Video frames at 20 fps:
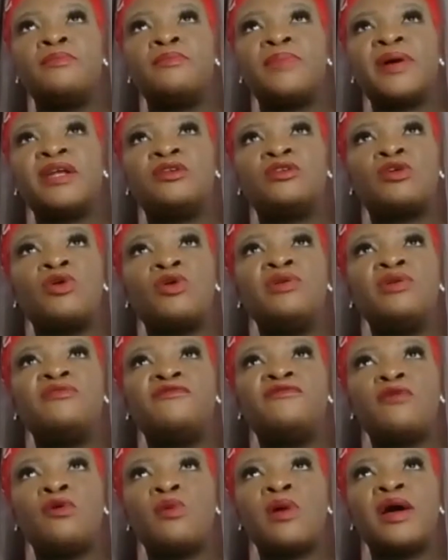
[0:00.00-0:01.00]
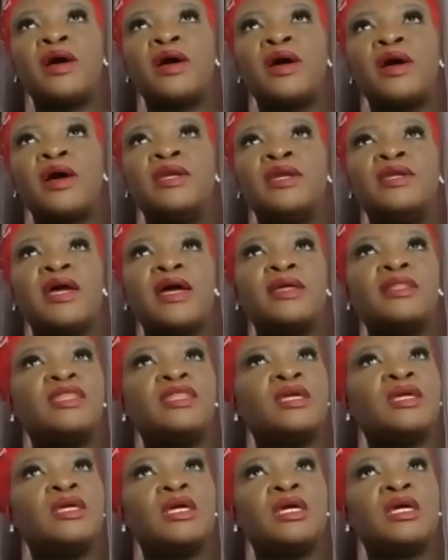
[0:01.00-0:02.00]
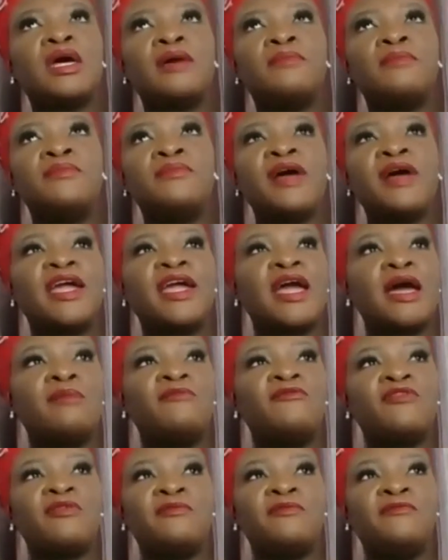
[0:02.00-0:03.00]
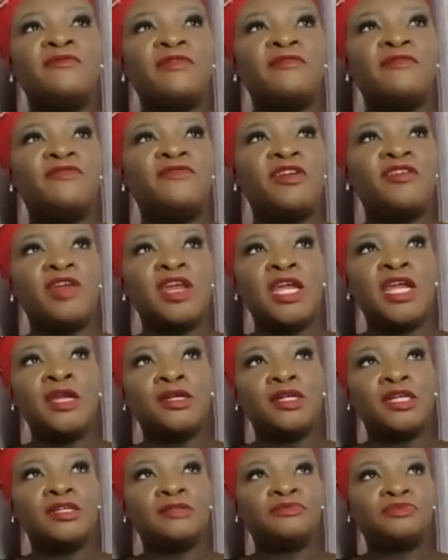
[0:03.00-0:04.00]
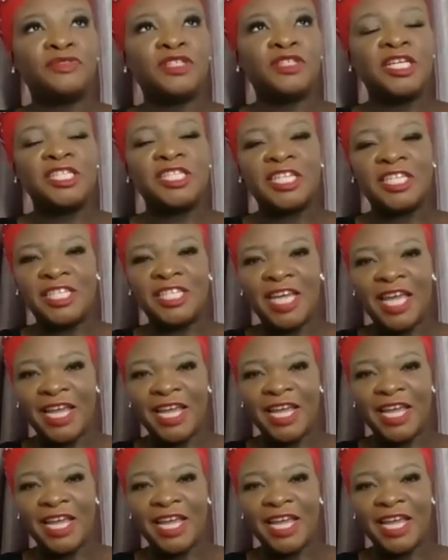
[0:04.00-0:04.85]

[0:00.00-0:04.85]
But going forward, I think I come from very entertaining